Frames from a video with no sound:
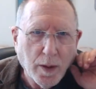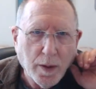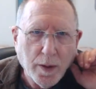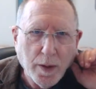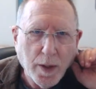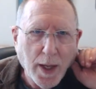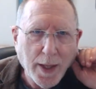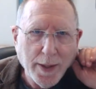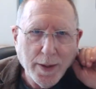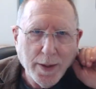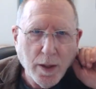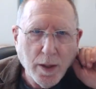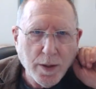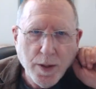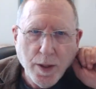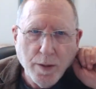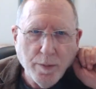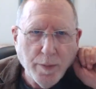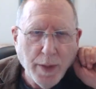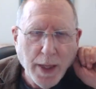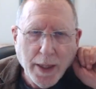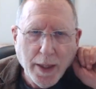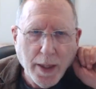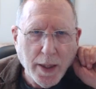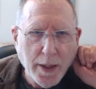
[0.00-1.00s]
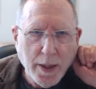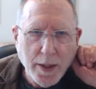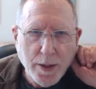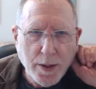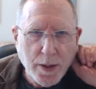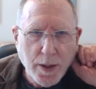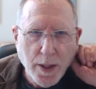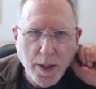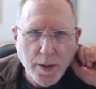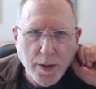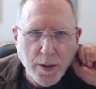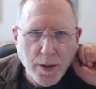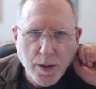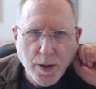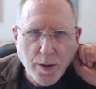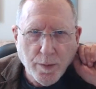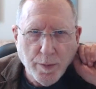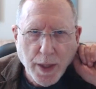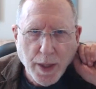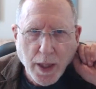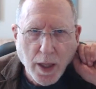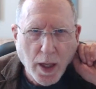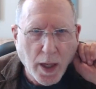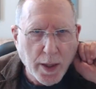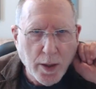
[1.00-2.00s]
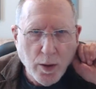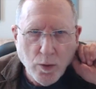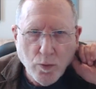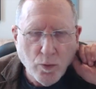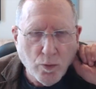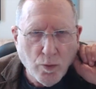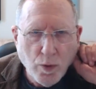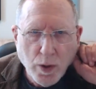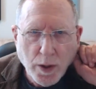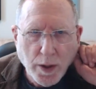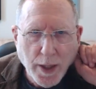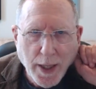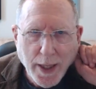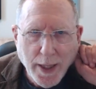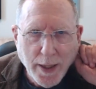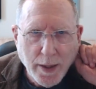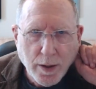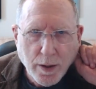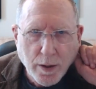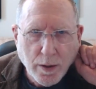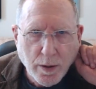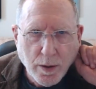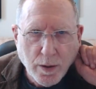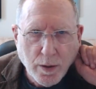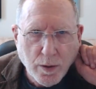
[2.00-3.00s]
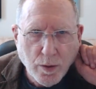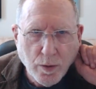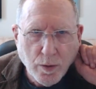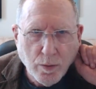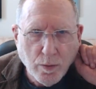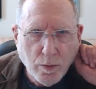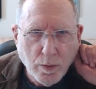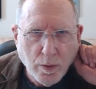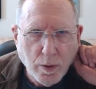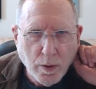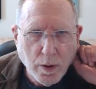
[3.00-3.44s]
That doesn't make any sense to me. I don't relate to